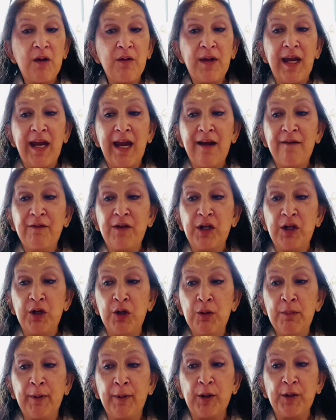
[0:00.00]
they have the
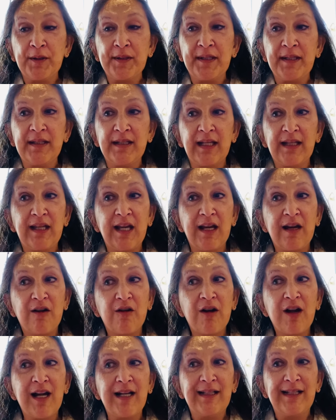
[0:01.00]
new person that they
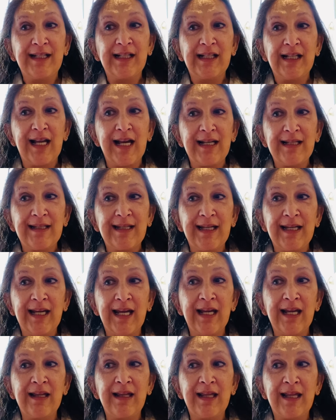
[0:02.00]
are idealizing,
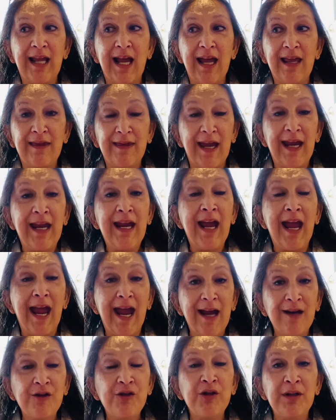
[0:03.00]
and they
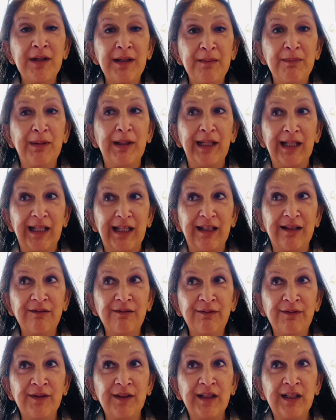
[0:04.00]
actually
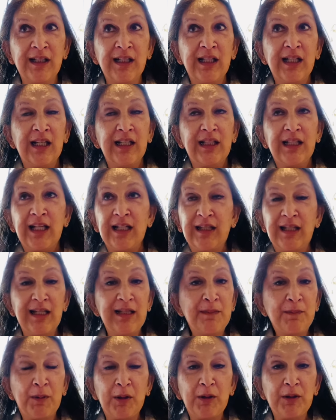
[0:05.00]
believe that
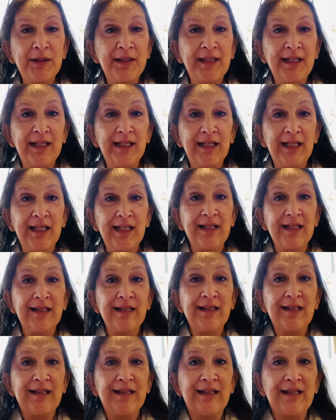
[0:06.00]
this person
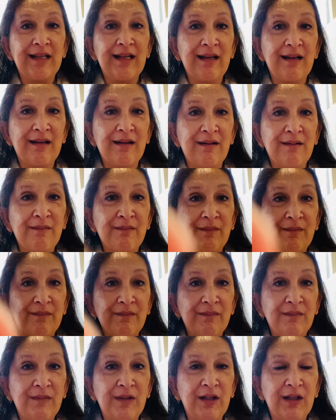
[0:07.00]
is,
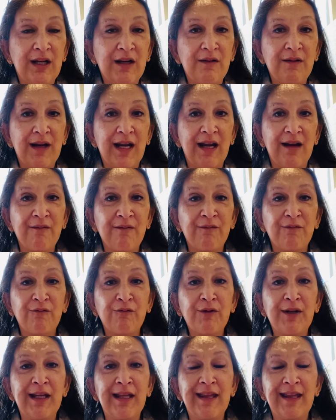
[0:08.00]

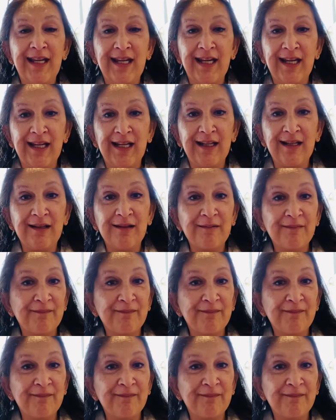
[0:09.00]
everything